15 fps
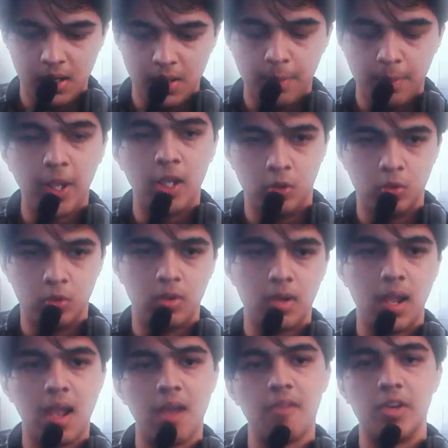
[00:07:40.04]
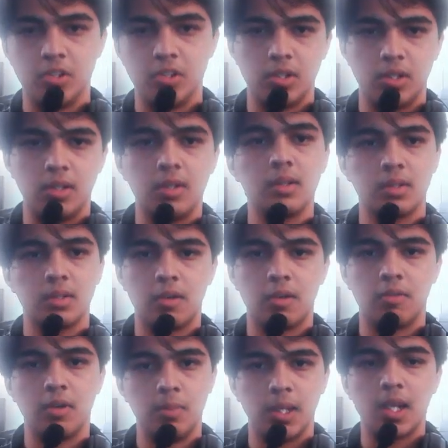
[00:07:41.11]
pay you averagely, that
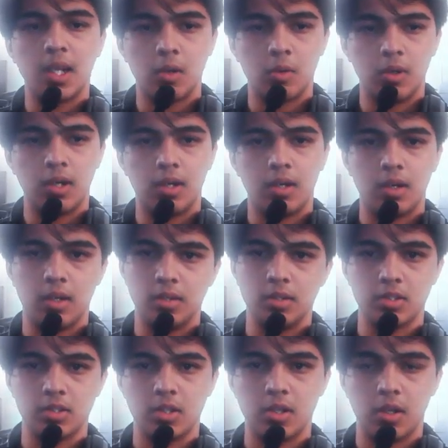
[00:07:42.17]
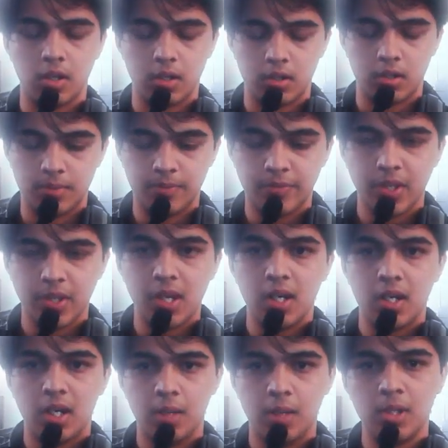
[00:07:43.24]
will be calculated in this indicator.
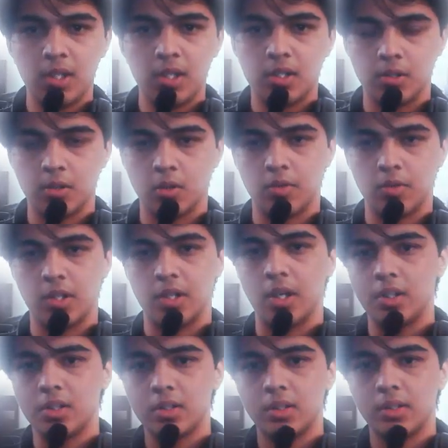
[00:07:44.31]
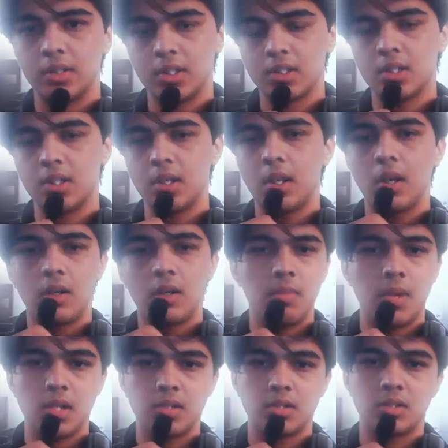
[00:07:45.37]
Table turnover rate. This indicator
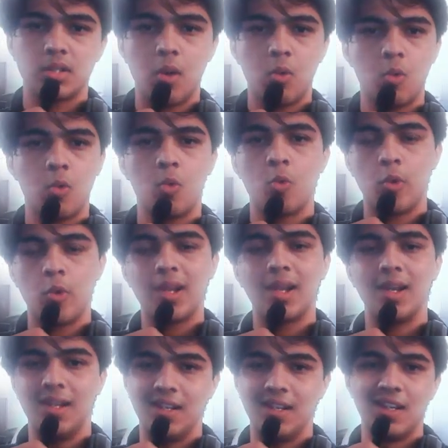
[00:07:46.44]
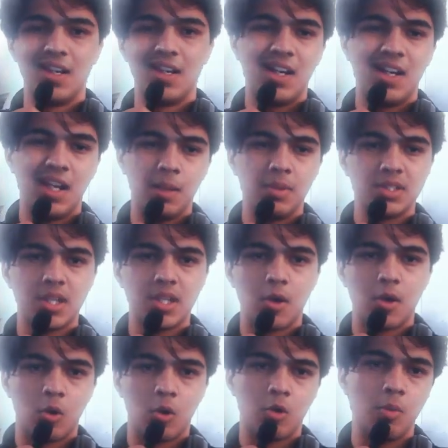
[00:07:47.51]
measures how quickly tables are
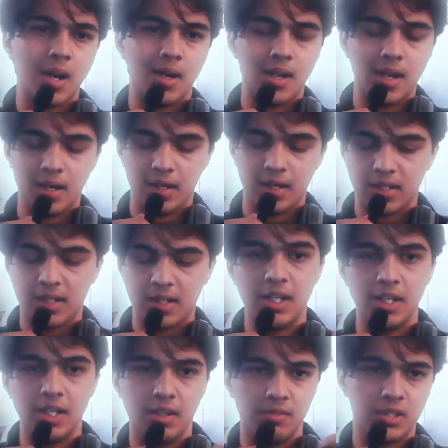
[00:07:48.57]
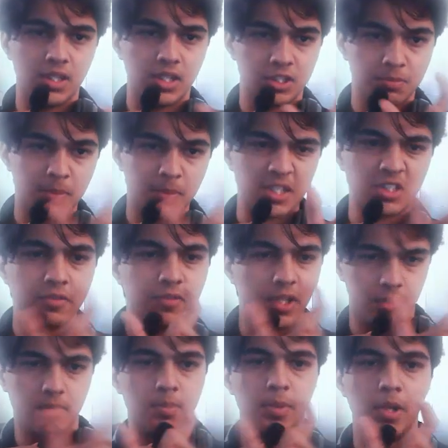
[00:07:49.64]
occupied and cleaned within a specific
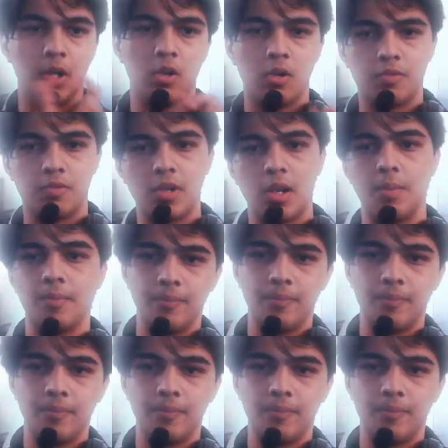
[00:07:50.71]
period of time.